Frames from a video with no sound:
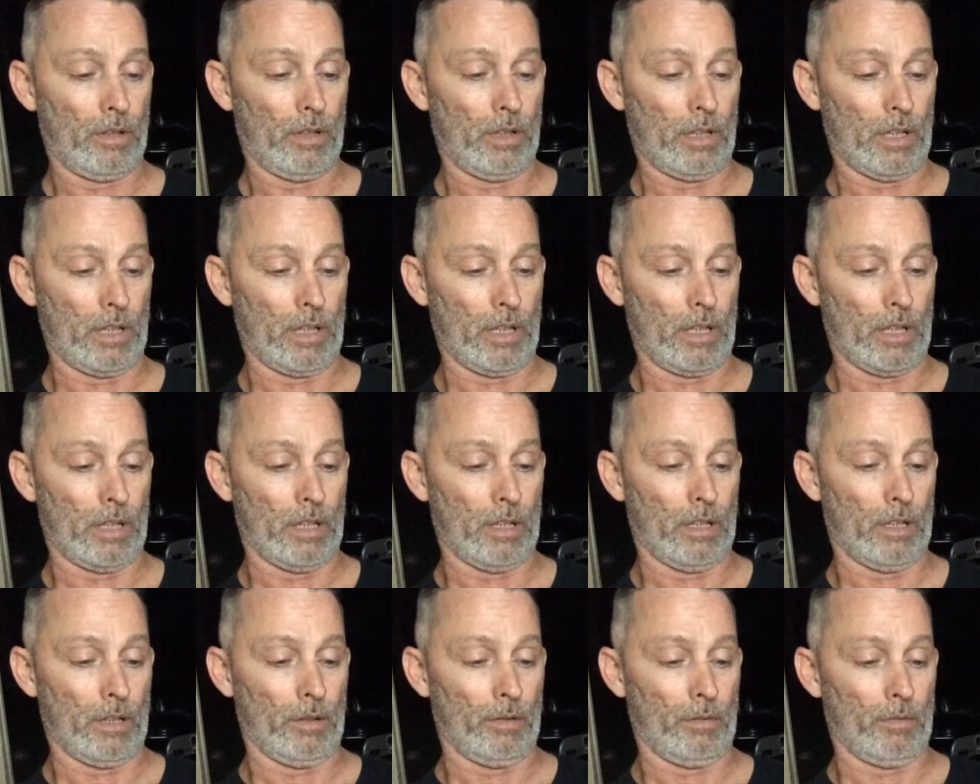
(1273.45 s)

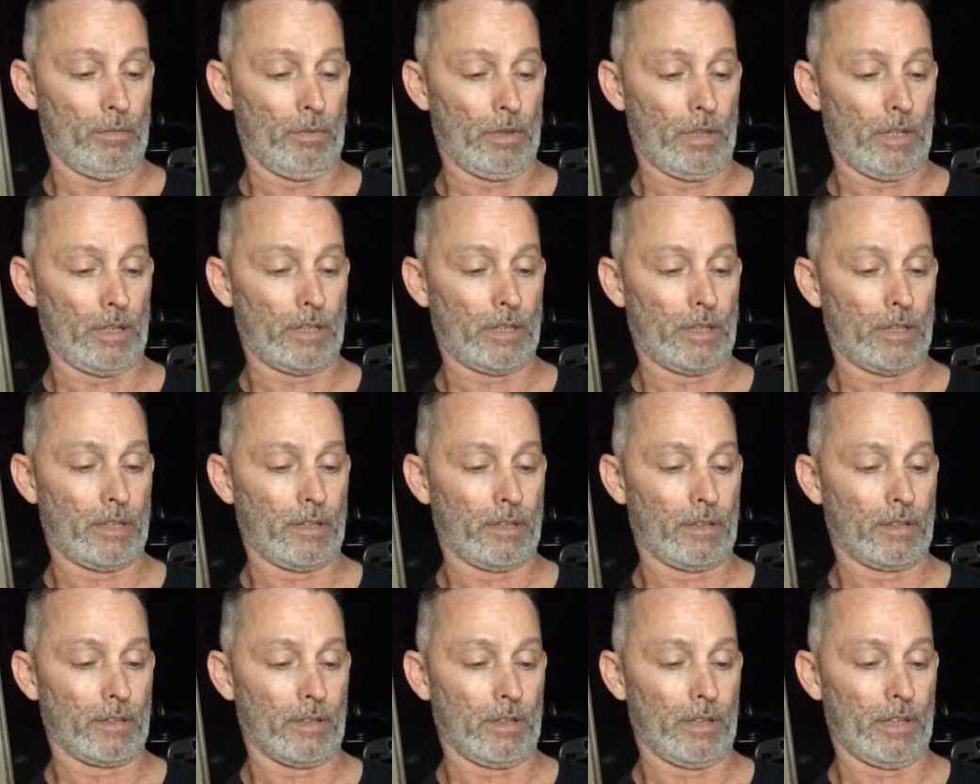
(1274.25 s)

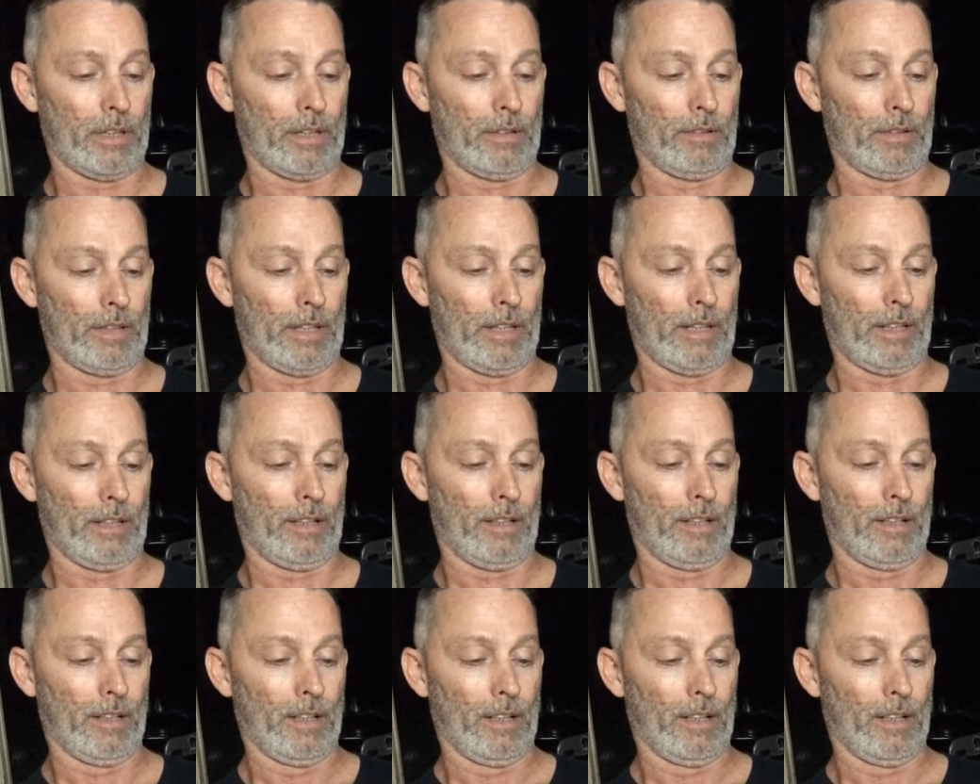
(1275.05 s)
Washington, yeah, right.